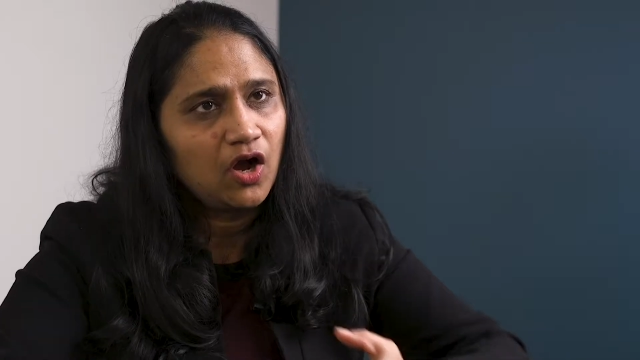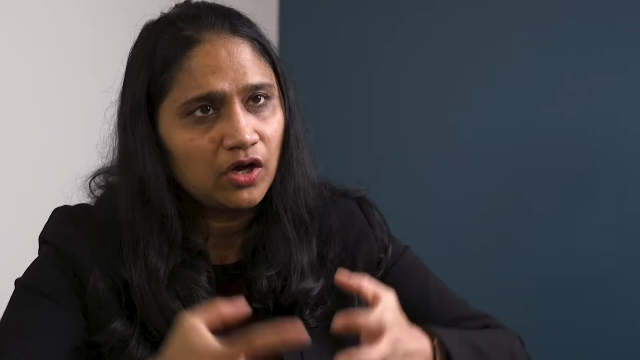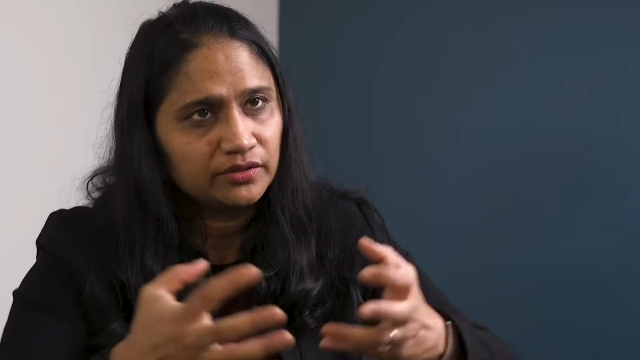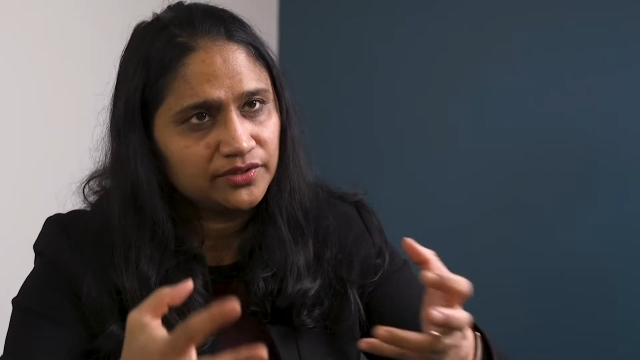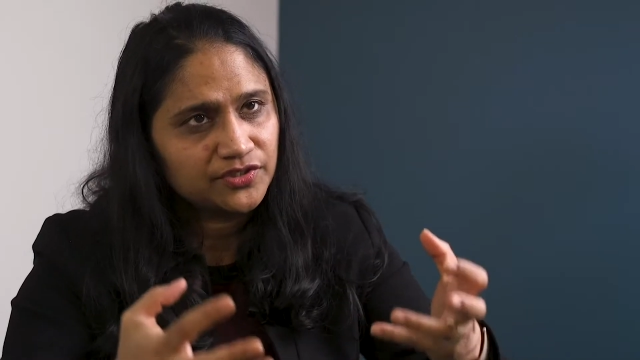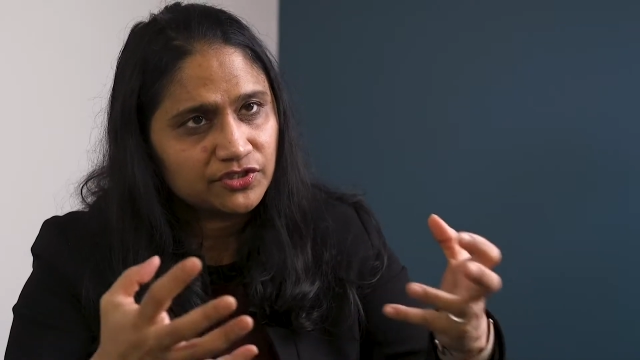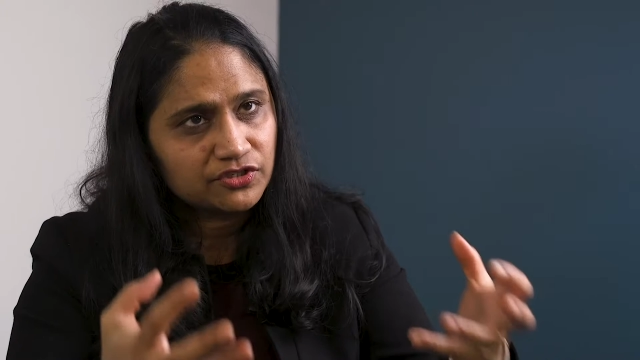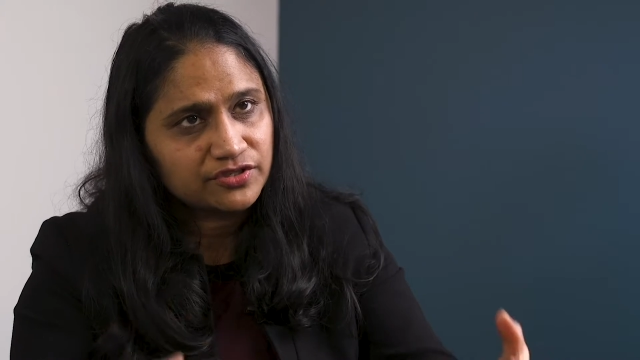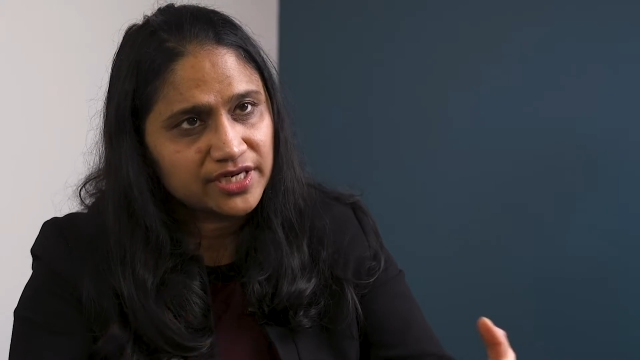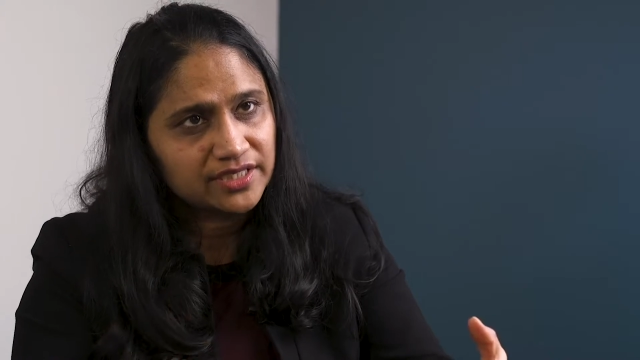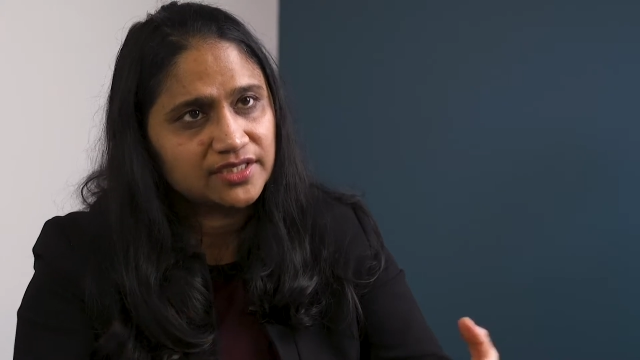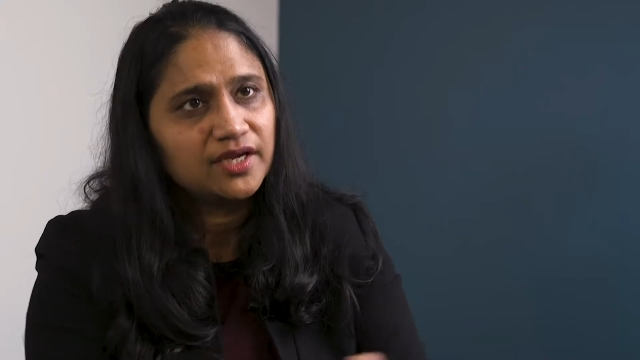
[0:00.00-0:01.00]
on the
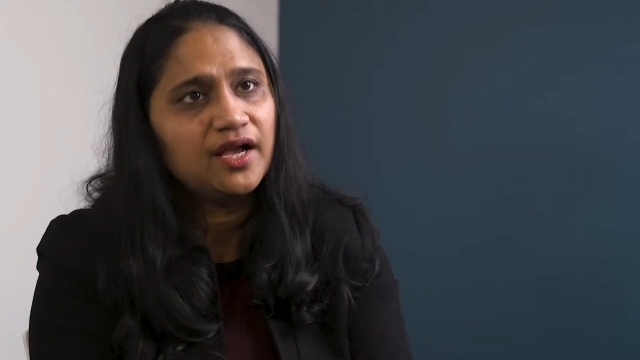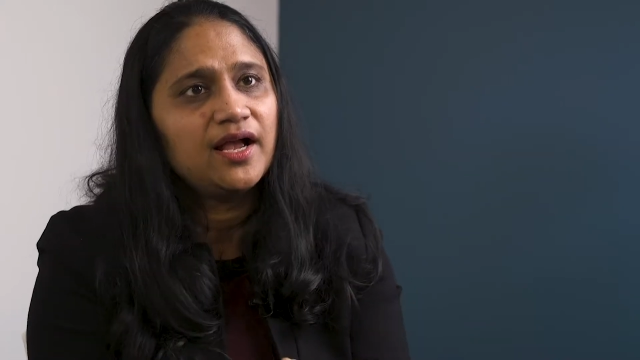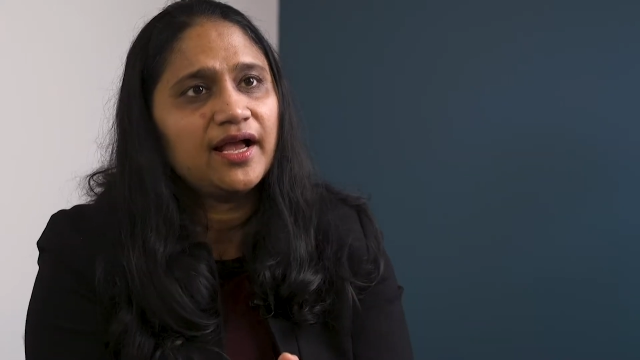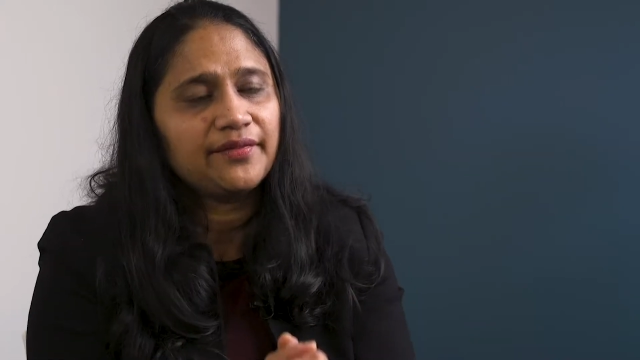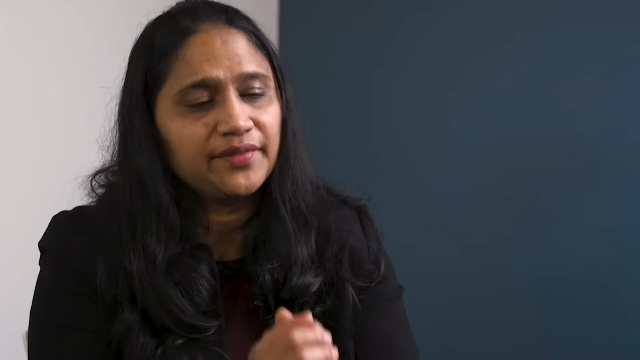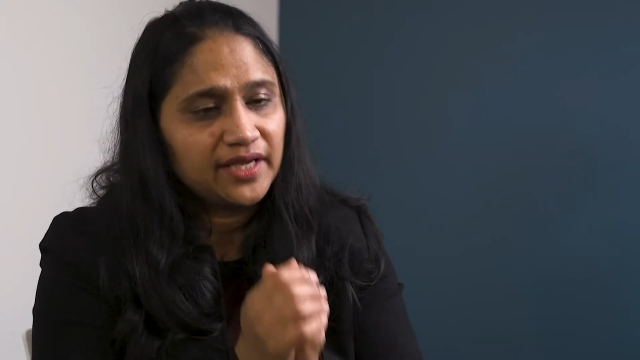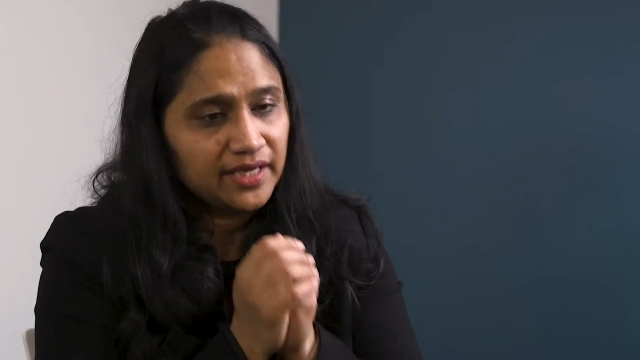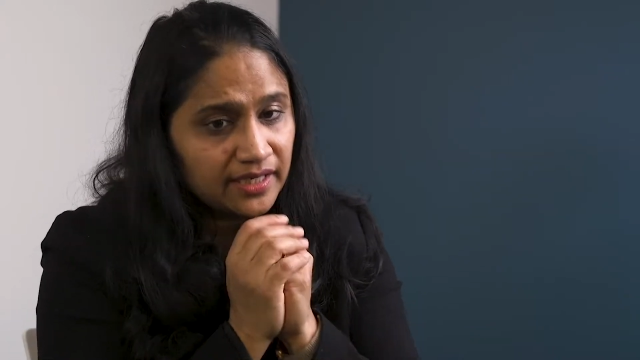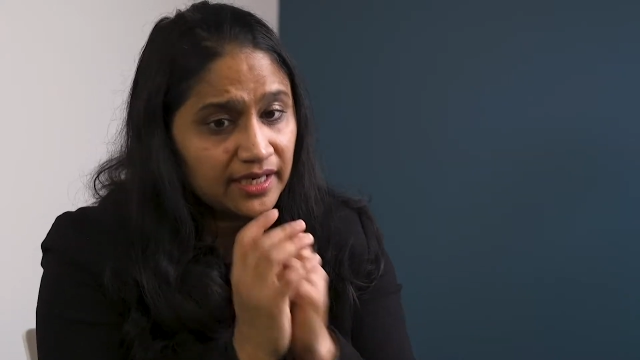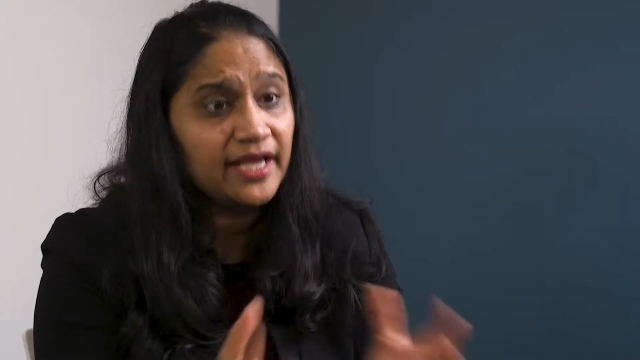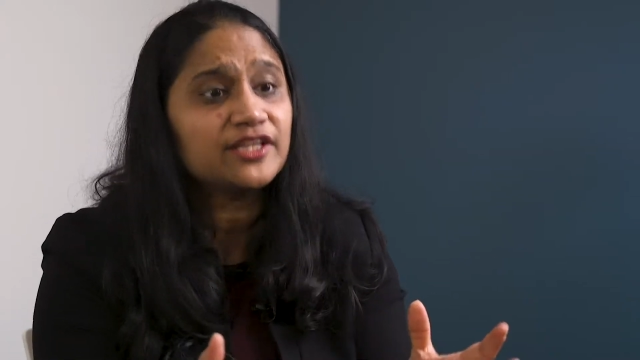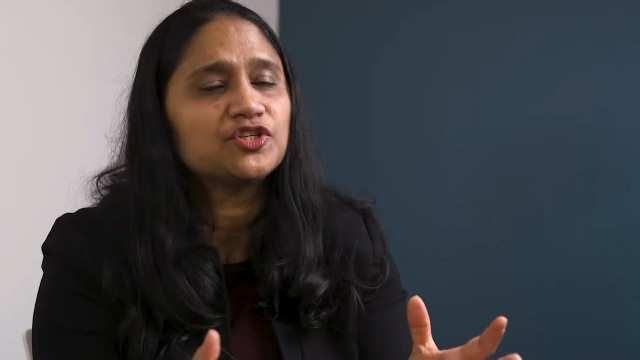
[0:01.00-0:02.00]
street and they
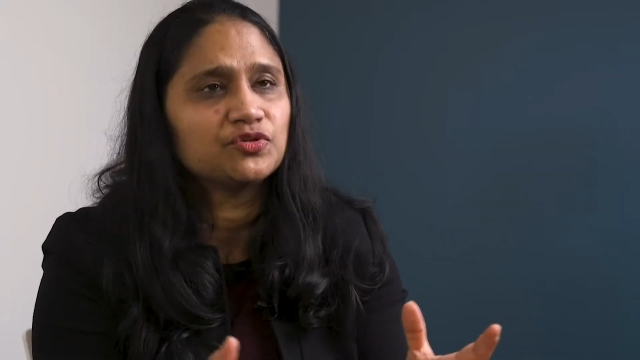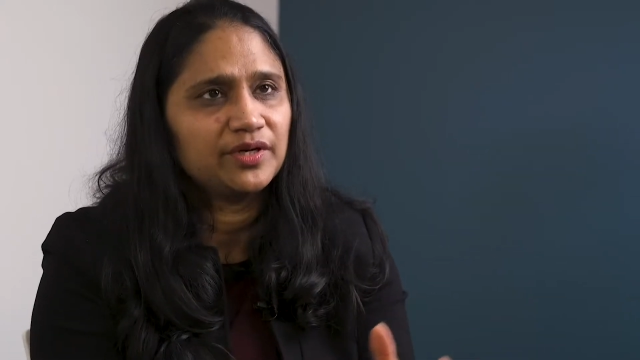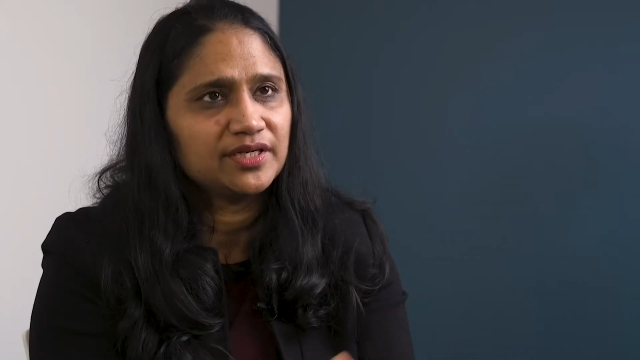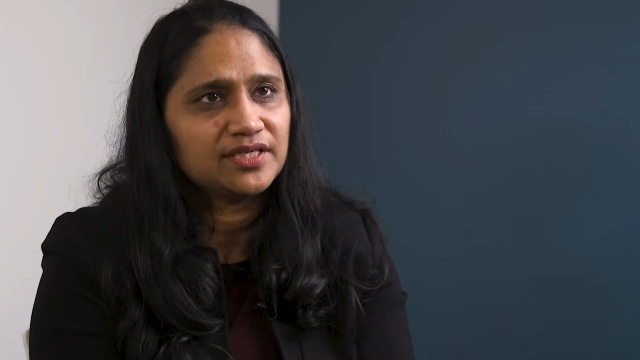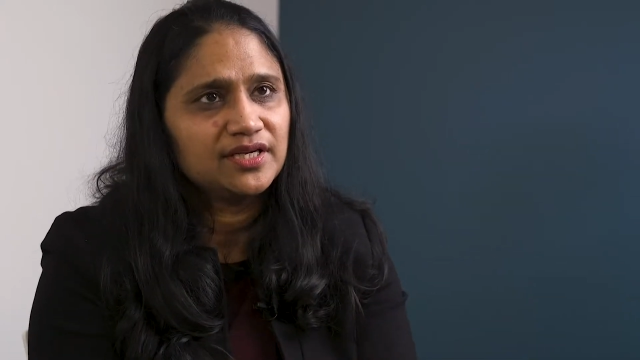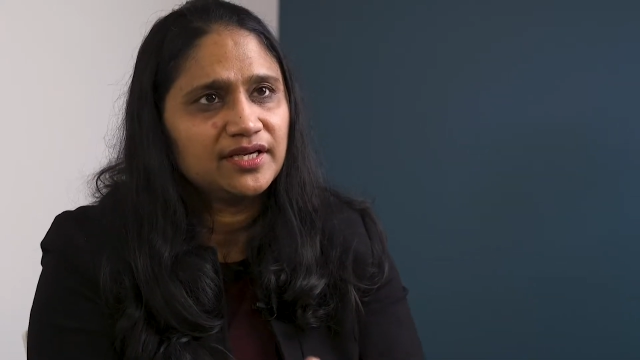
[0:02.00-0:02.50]
can connect to it.